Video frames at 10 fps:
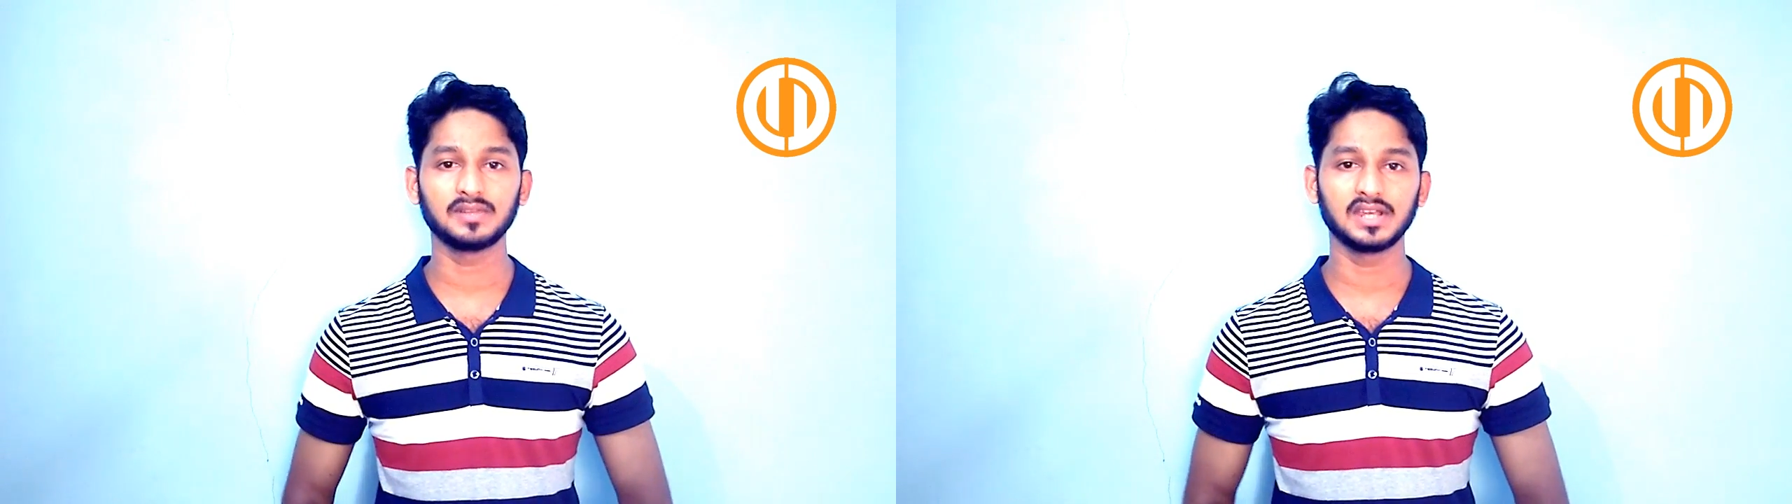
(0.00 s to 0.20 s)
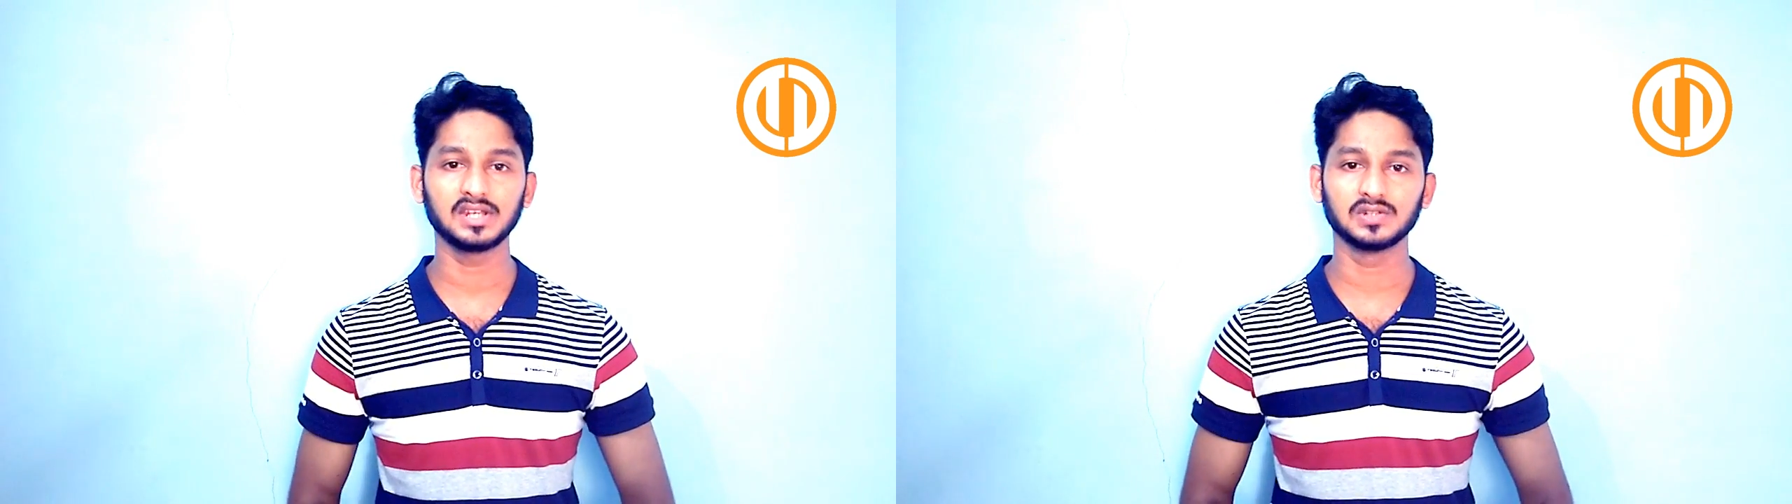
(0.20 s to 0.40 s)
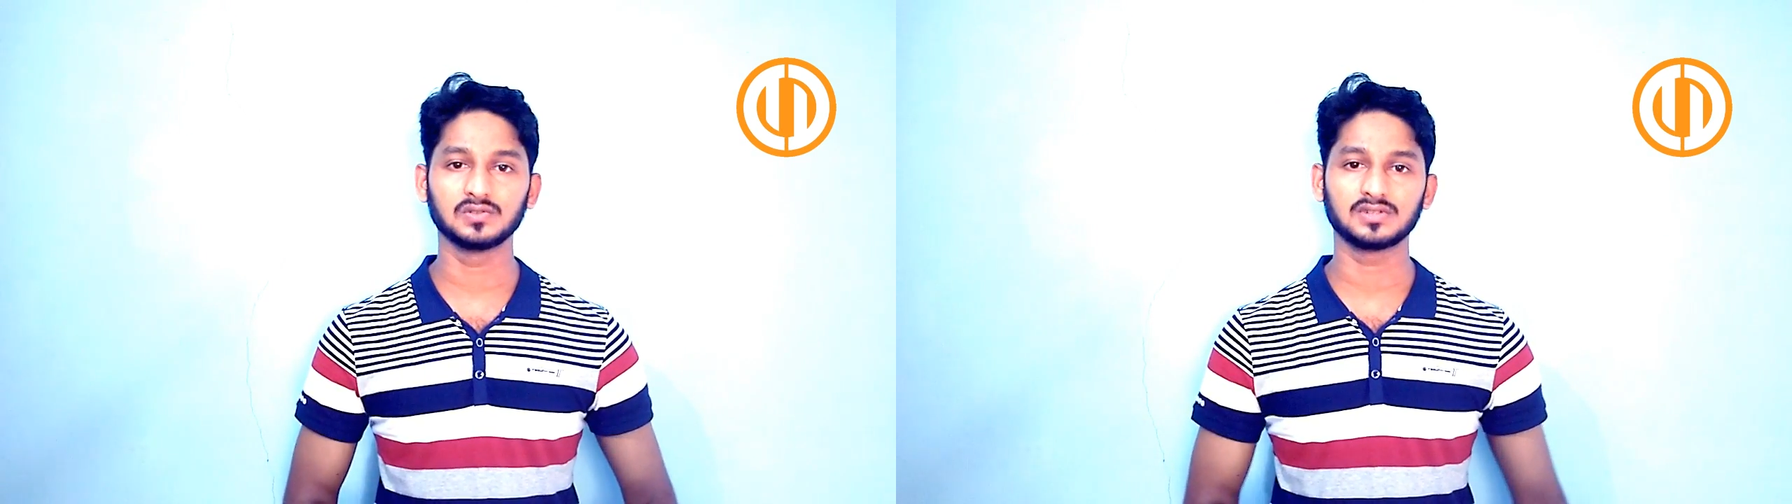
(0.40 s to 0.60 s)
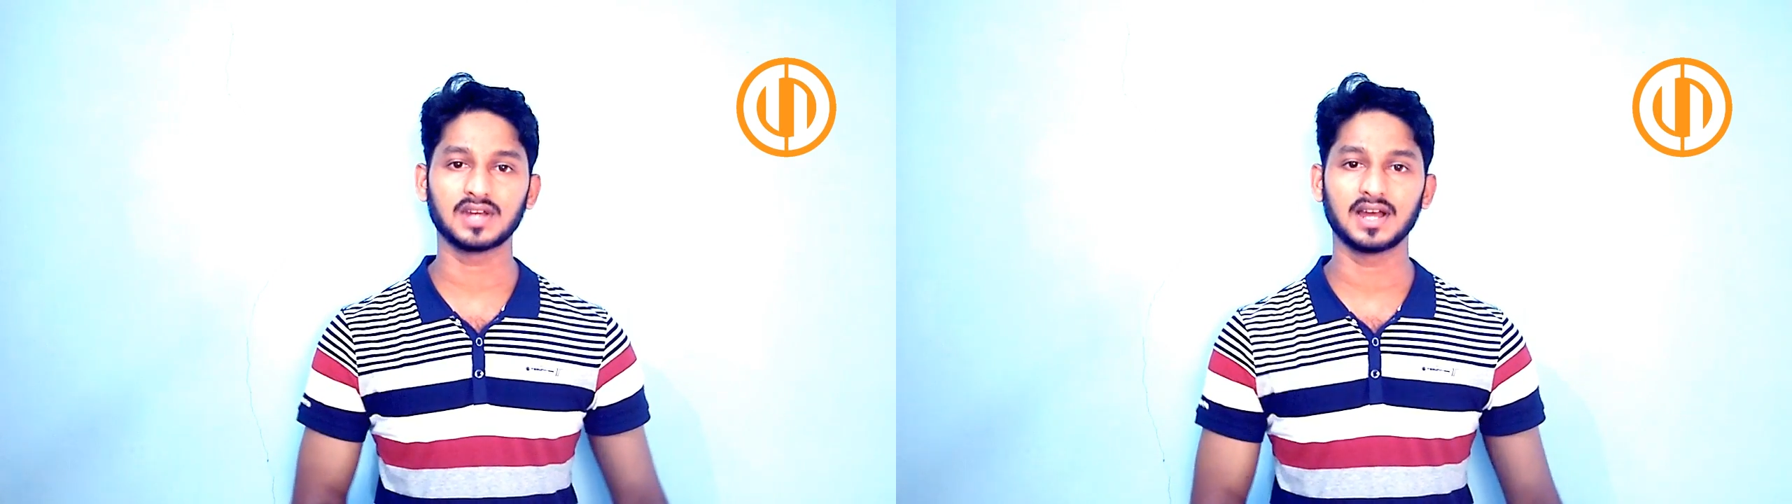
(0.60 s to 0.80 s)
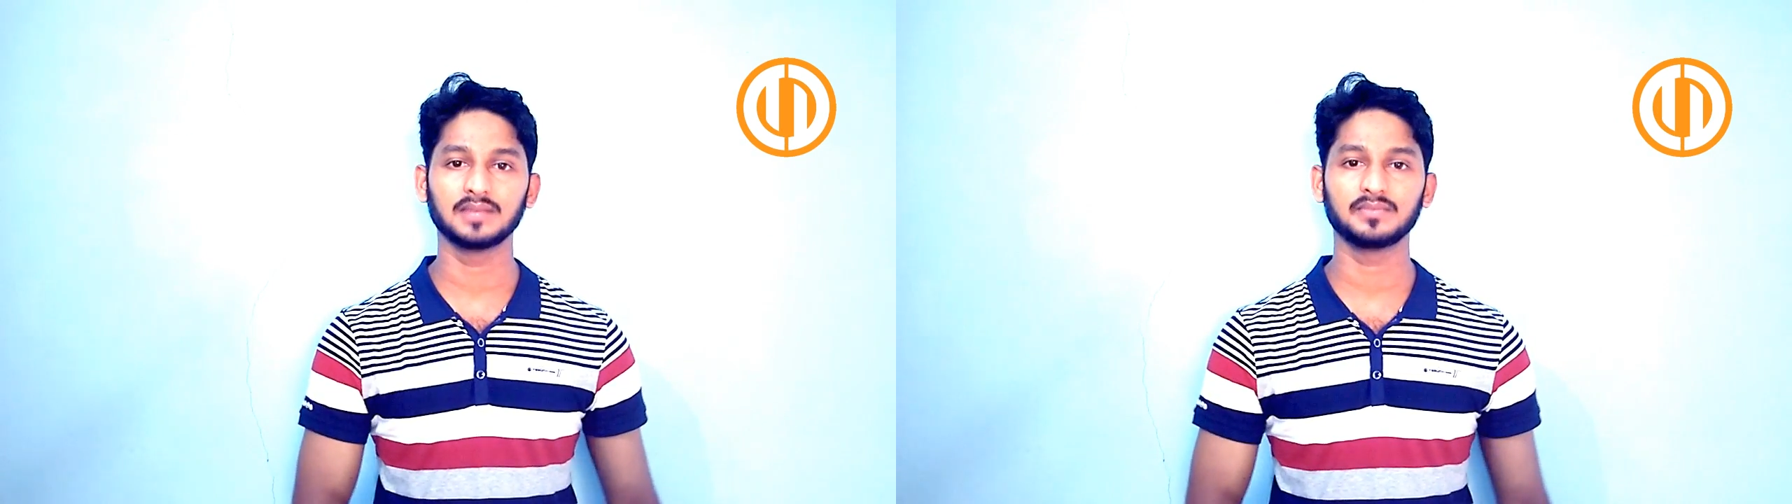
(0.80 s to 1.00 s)
application to
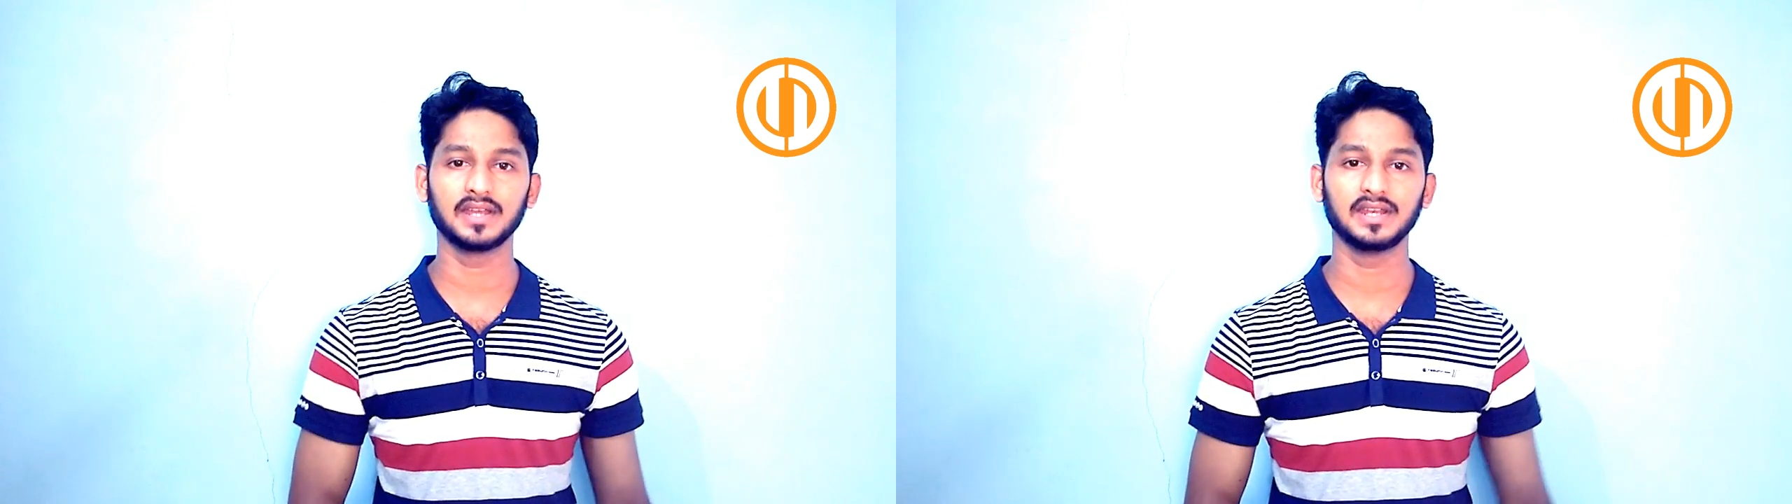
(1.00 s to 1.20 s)
type